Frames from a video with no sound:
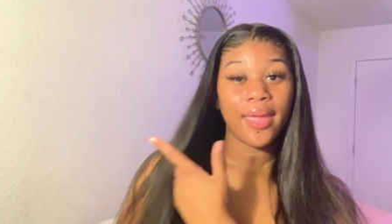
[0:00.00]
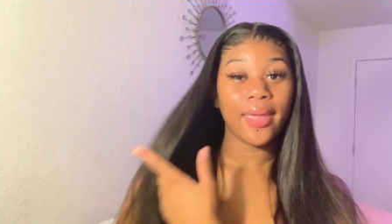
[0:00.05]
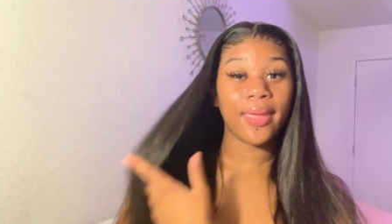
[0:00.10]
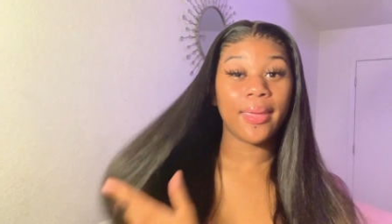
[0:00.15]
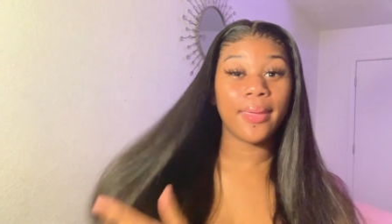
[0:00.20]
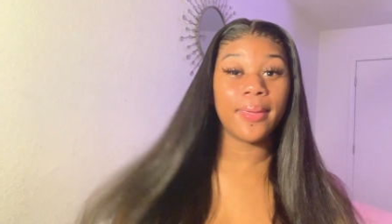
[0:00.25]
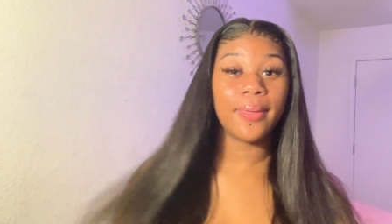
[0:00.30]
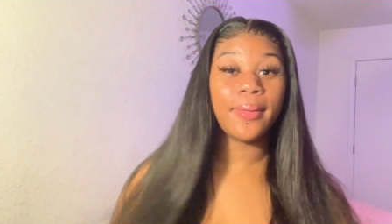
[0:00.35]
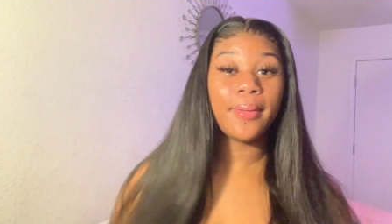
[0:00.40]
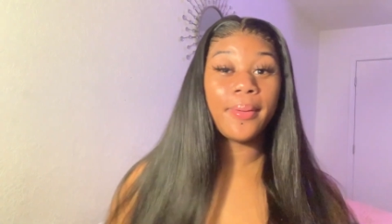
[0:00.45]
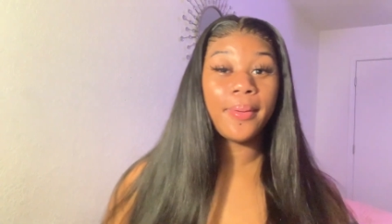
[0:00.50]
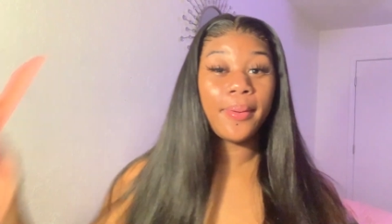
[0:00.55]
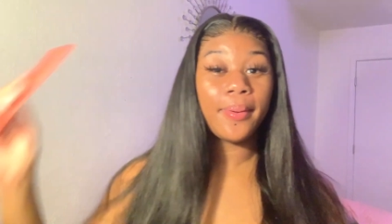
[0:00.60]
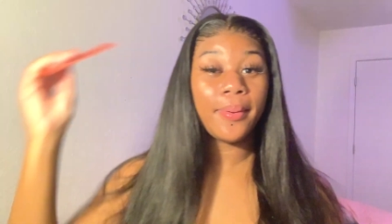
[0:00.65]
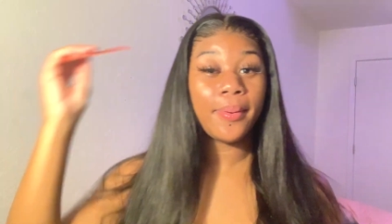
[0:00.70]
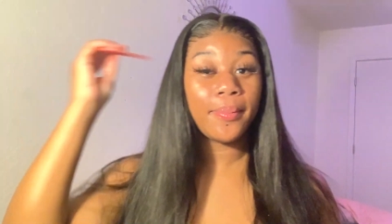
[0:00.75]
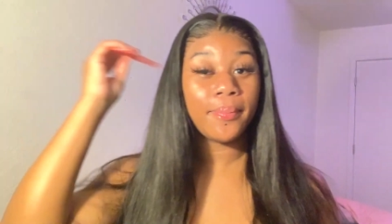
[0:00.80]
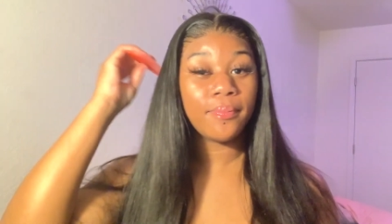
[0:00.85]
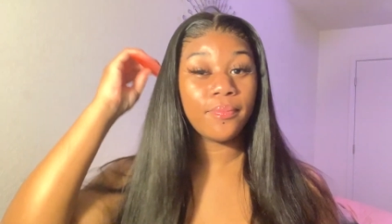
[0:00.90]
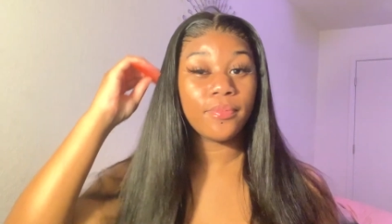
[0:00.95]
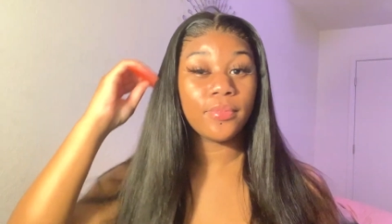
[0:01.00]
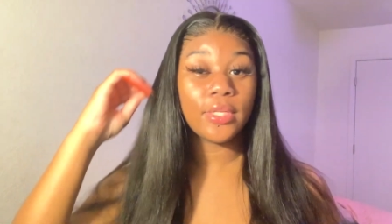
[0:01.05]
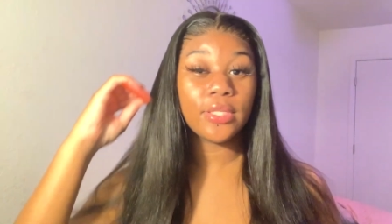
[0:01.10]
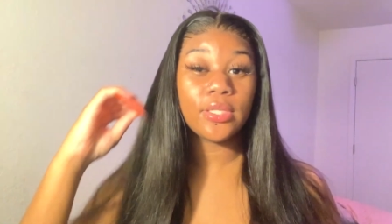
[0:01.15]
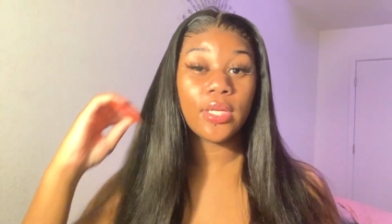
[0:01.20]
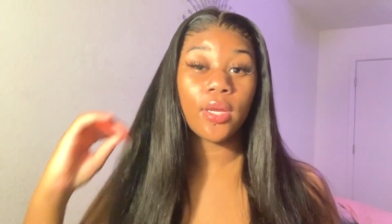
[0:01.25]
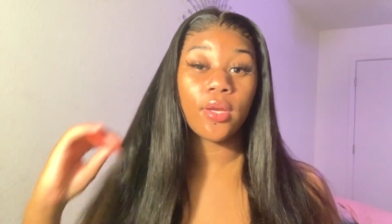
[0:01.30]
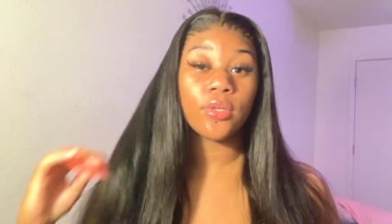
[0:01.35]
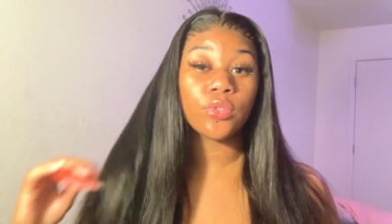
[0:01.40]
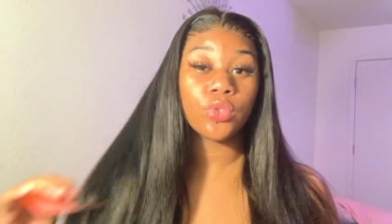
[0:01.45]
and um
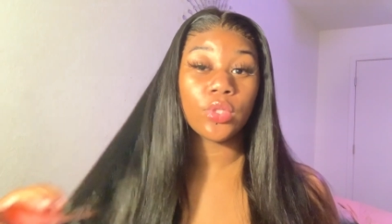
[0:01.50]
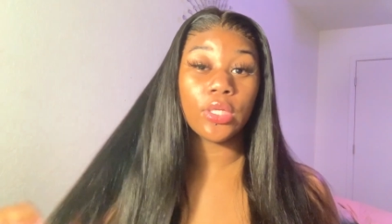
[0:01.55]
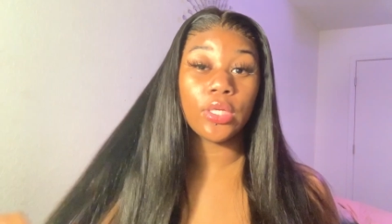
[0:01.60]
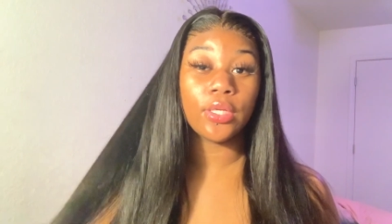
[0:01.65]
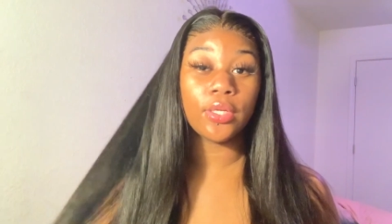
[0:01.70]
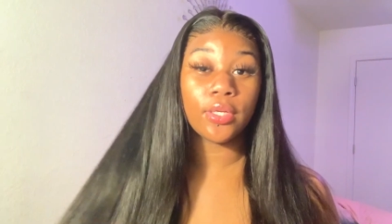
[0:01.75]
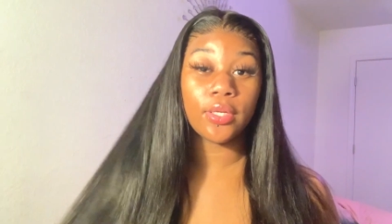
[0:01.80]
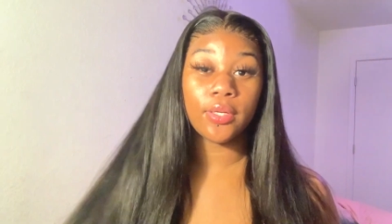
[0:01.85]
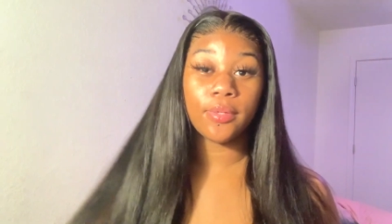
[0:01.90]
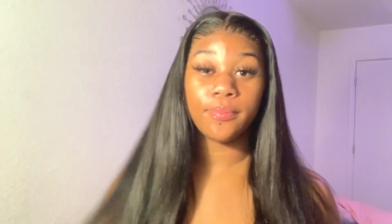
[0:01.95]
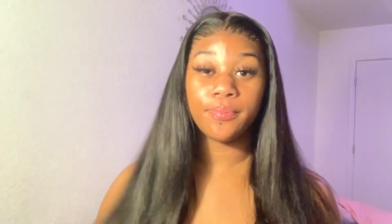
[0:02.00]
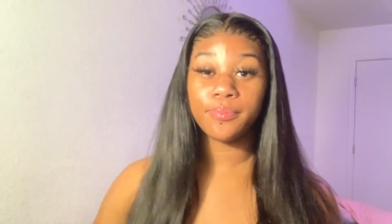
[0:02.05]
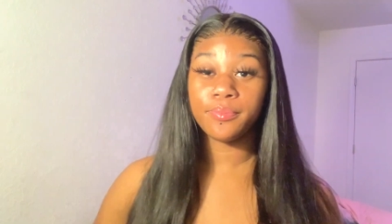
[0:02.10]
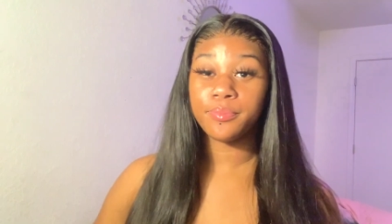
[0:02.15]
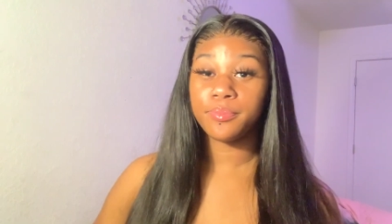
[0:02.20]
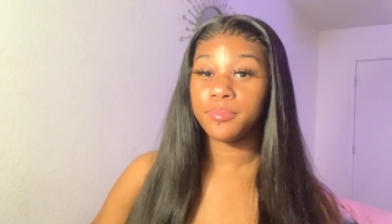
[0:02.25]
this hair is really good